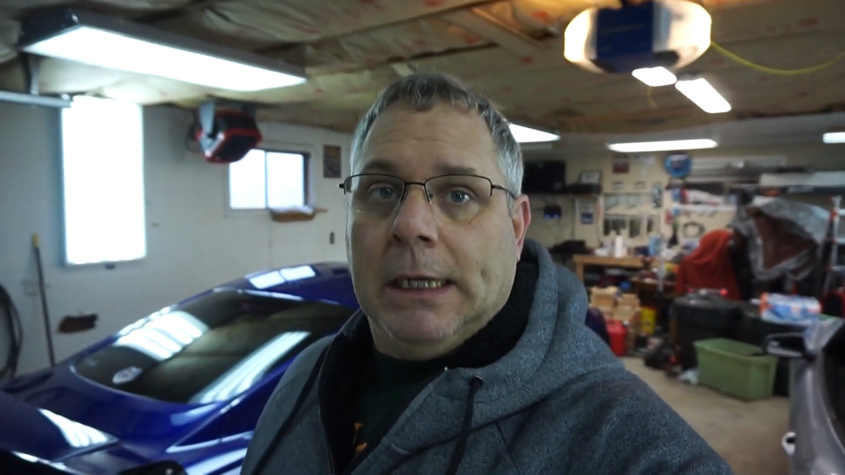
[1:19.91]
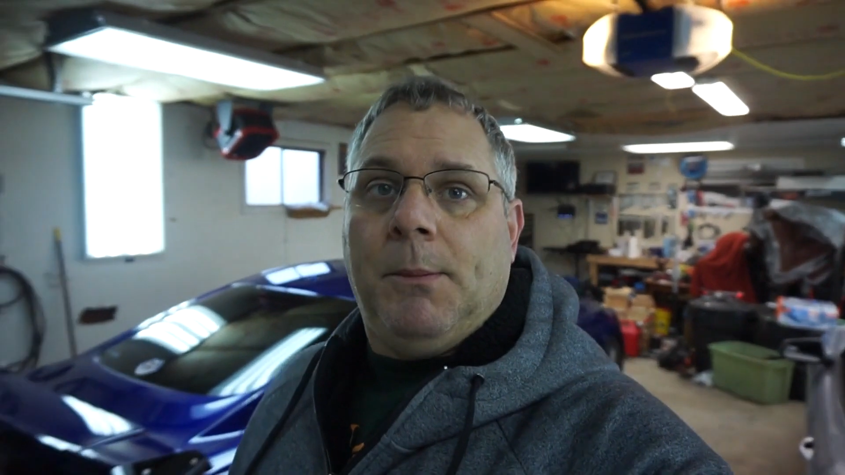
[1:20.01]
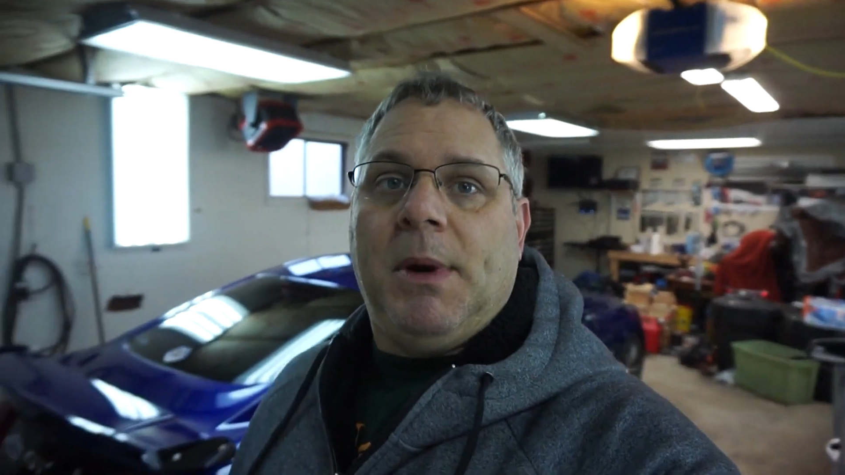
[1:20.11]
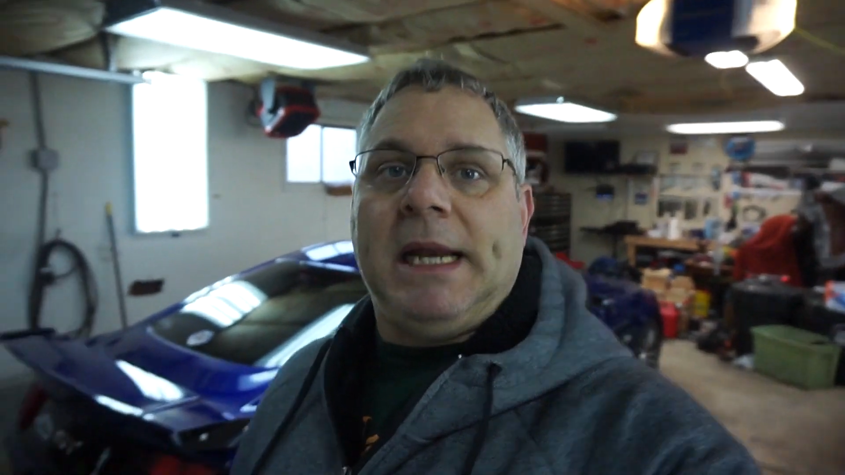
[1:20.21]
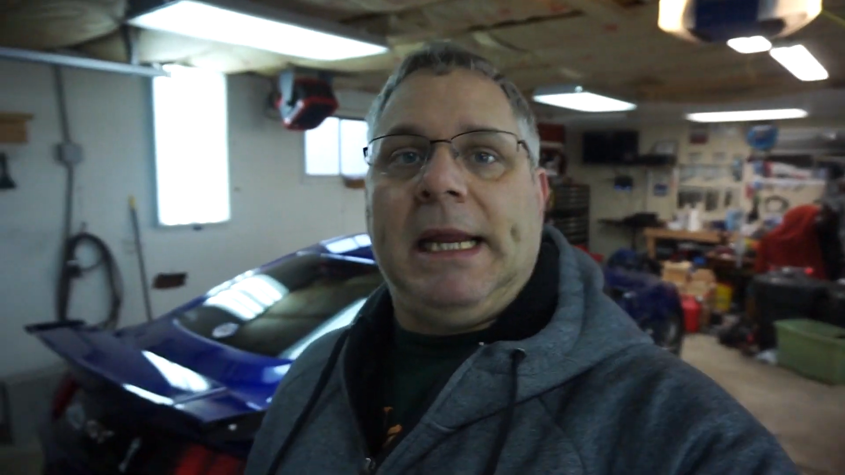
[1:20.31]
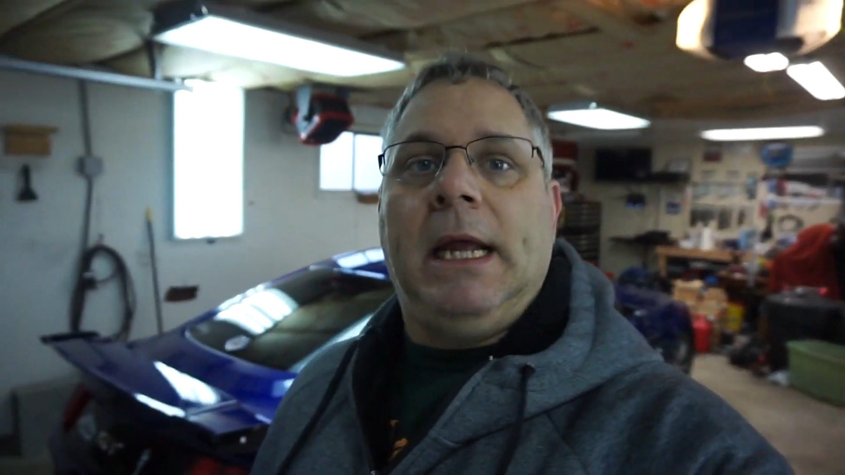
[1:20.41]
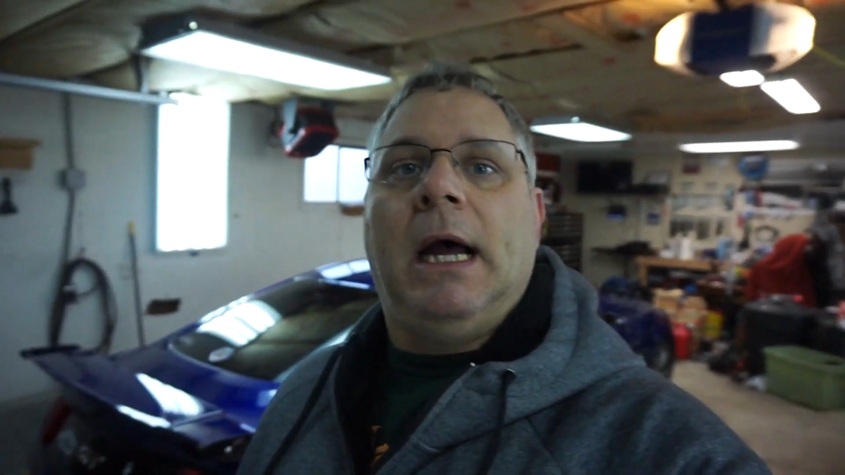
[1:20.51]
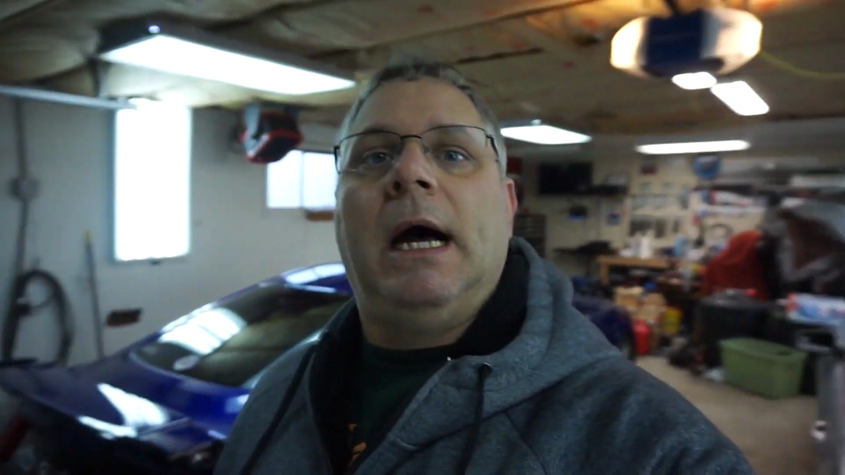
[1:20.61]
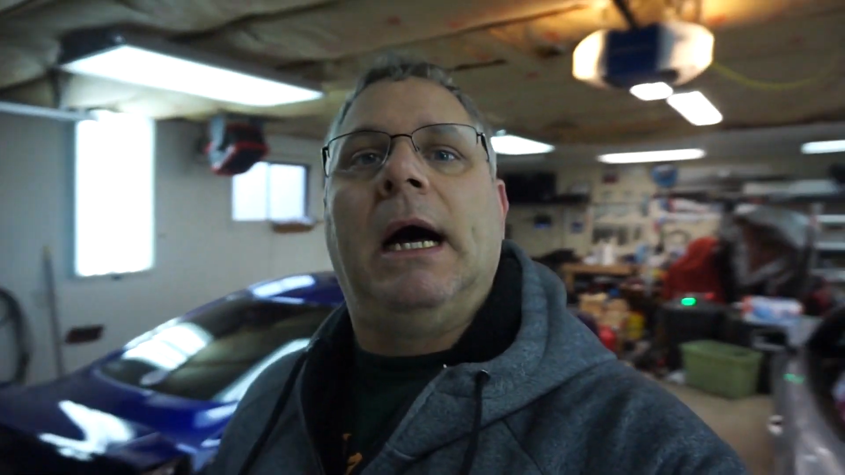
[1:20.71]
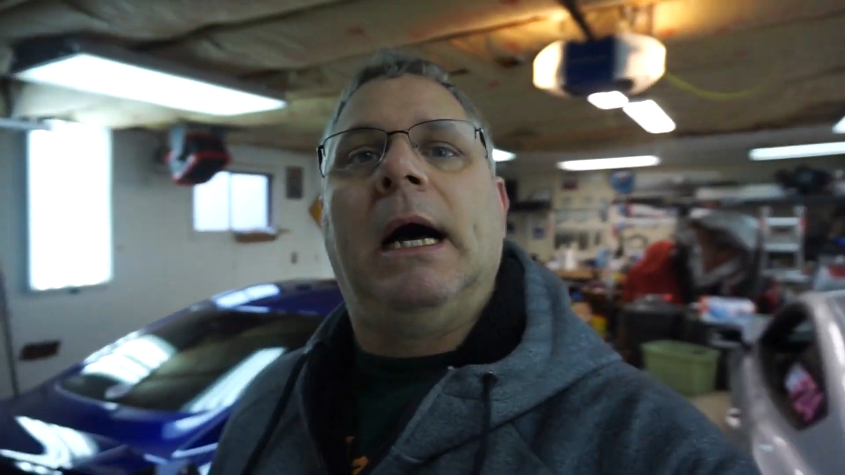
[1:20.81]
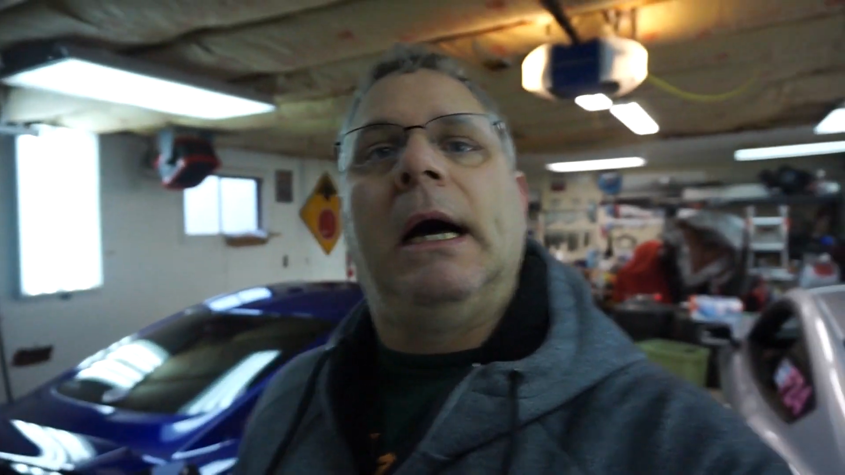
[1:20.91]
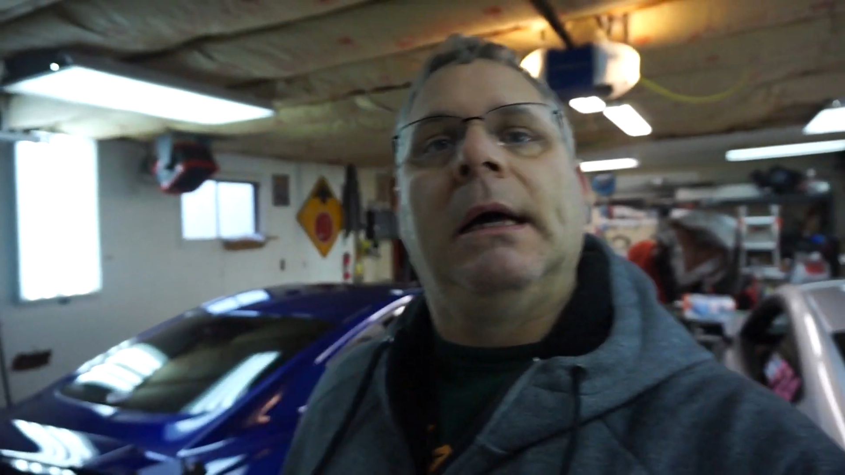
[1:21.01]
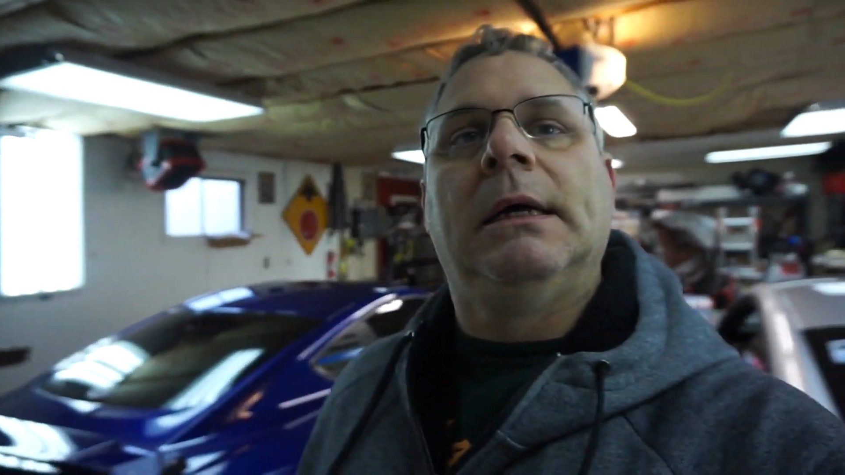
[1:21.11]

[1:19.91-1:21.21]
know, money. Uh,